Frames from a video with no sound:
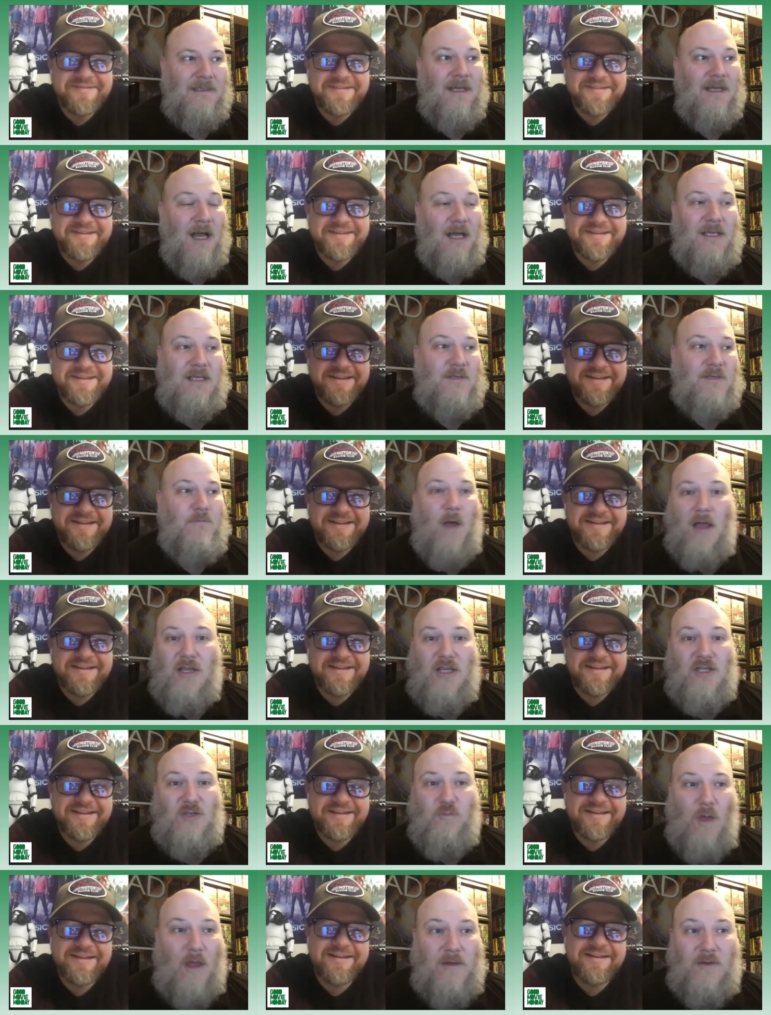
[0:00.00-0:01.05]
Speaker 1: I just I just like to
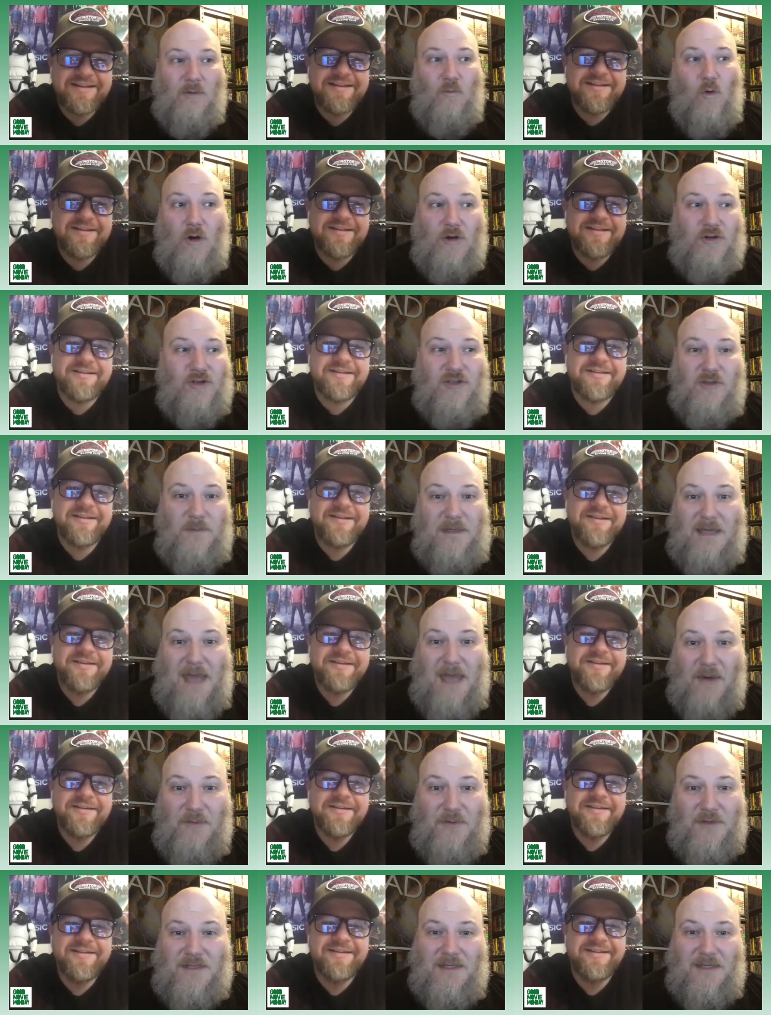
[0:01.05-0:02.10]
wash them in
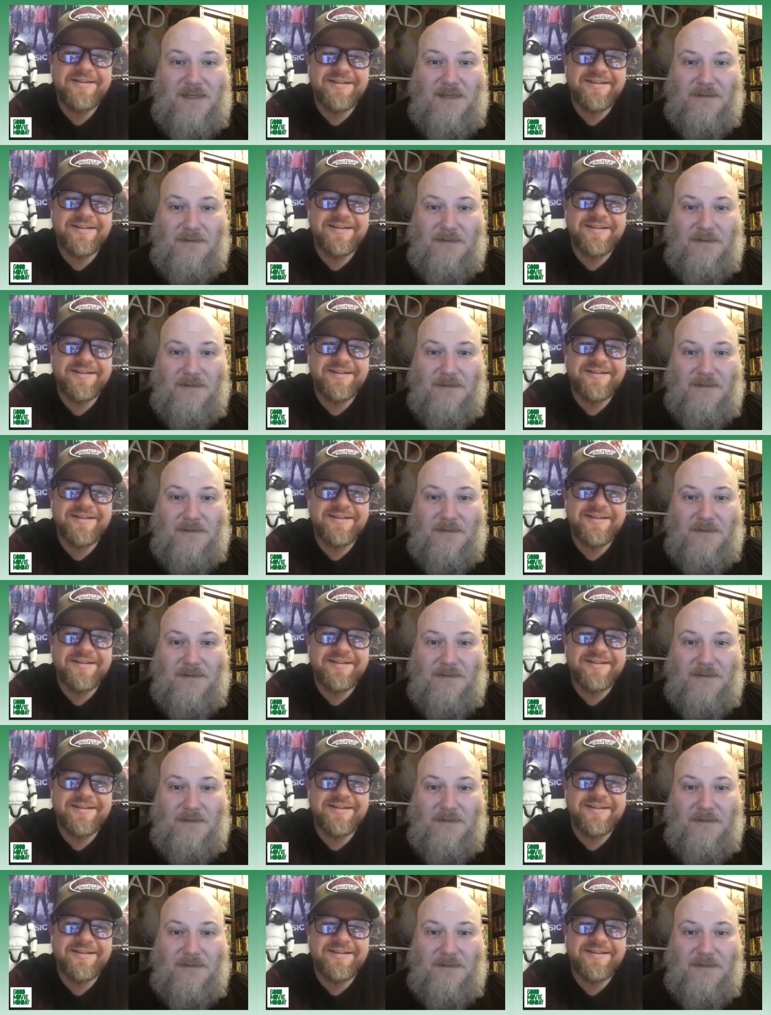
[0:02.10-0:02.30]
kerosene.